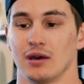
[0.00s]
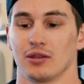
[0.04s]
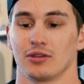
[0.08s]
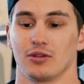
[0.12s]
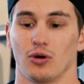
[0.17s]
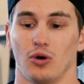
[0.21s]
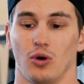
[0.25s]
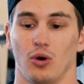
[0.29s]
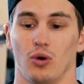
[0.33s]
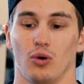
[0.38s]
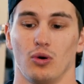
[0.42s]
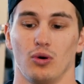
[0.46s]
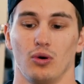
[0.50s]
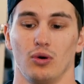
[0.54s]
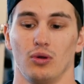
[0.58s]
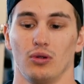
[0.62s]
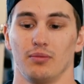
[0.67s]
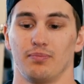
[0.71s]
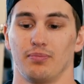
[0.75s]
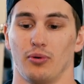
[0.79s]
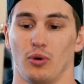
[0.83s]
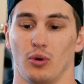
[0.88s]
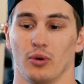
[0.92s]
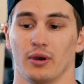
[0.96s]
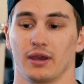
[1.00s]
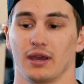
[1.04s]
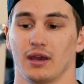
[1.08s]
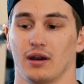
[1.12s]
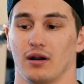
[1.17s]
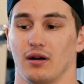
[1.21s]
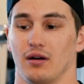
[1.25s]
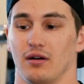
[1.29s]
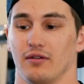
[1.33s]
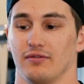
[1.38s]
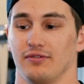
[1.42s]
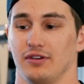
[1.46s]
The whole point
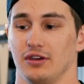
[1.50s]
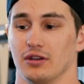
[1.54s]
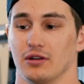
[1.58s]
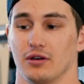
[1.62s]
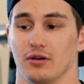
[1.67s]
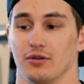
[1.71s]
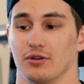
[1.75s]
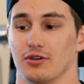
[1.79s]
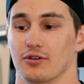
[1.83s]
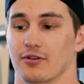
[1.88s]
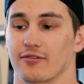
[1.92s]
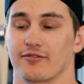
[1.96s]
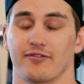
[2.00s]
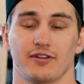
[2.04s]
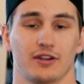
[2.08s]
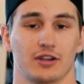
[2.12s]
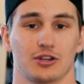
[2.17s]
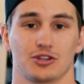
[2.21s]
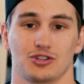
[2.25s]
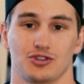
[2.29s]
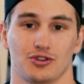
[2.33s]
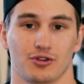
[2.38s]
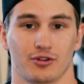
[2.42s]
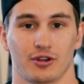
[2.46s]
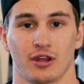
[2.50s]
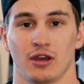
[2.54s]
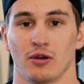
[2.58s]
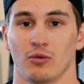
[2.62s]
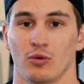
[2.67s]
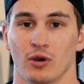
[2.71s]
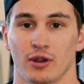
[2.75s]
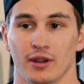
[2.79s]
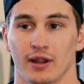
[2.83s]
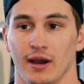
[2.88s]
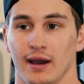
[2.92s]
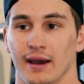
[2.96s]
of, you know, your fitness journey and
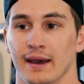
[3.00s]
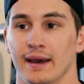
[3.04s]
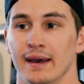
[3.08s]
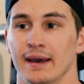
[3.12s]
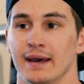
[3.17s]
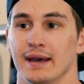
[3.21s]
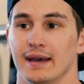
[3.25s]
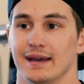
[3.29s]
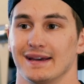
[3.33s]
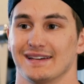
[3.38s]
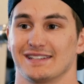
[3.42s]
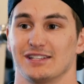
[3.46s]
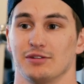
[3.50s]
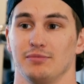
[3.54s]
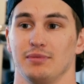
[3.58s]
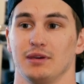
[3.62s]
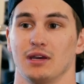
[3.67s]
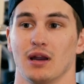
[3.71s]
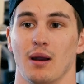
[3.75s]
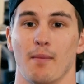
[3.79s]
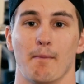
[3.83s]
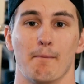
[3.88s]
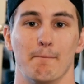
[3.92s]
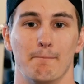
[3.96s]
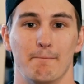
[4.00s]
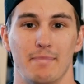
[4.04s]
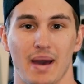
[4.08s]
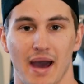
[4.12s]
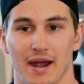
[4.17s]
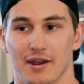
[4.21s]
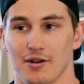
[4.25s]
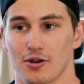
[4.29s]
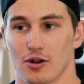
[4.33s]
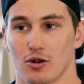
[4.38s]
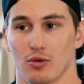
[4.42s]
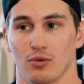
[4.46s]
whatnot is to become
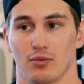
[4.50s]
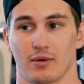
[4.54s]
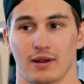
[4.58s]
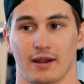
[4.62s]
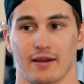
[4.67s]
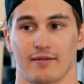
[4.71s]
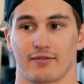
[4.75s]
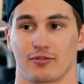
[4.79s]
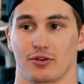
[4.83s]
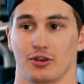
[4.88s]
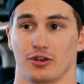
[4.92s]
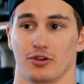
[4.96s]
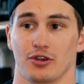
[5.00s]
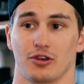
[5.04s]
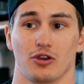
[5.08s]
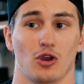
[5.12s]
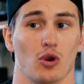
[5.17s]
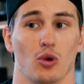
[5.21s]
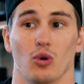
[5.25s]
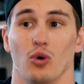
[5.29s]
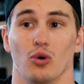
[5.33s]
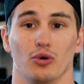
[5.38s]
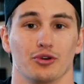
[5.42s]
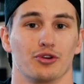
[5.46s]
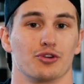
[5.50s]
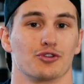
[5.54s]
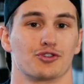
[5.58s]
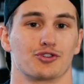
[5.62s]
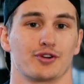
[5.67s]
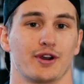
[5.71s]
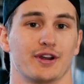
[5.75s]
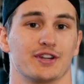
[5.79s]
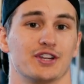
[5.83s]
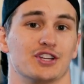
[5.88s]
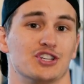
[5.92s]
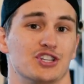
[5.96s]
better at whatever your goal you're
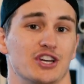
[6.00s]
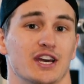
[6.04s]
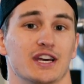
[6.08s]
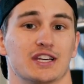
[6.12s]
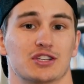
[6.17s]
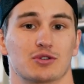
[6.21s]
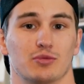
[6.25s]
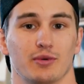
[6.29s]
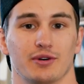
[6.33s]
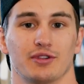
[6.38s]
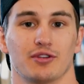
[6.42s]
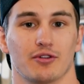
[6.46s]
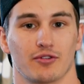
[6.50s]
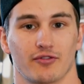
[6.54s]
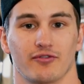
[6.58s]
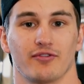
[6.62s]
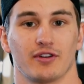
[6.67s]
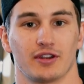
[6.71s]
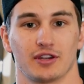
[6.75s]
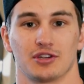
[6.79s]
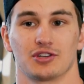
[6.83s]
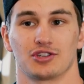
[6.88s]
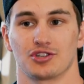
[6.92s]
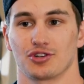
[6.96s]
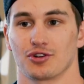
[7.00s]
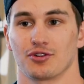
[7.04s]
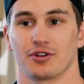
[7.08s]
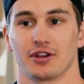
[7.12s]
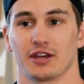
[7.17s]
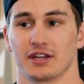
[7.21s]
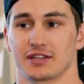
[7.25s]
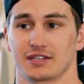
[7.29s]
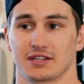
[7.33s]
trying to chase with your fitness journey.